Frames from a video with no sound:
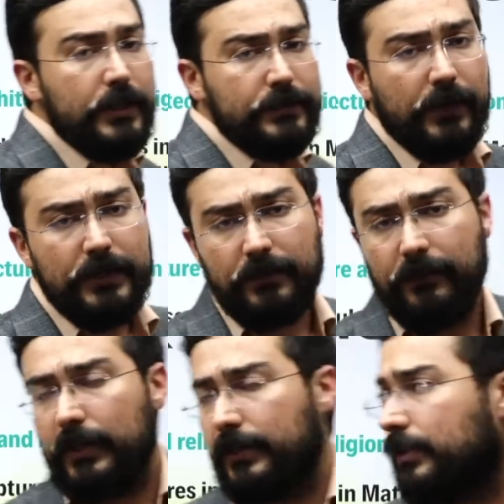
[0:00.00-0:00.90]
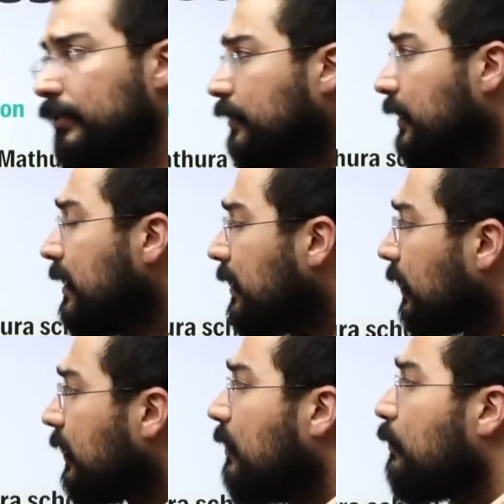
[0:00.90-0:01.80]
Valley civilization. So these are the
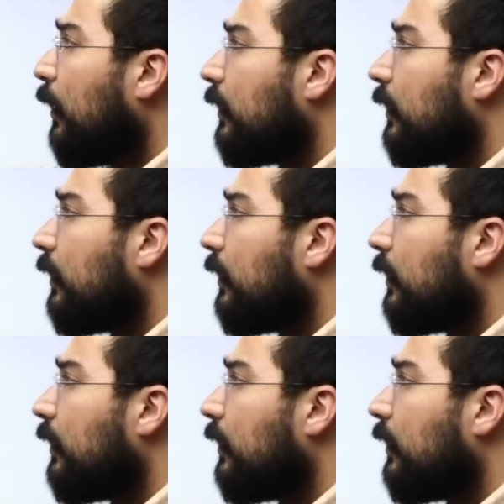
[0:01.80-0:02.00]
important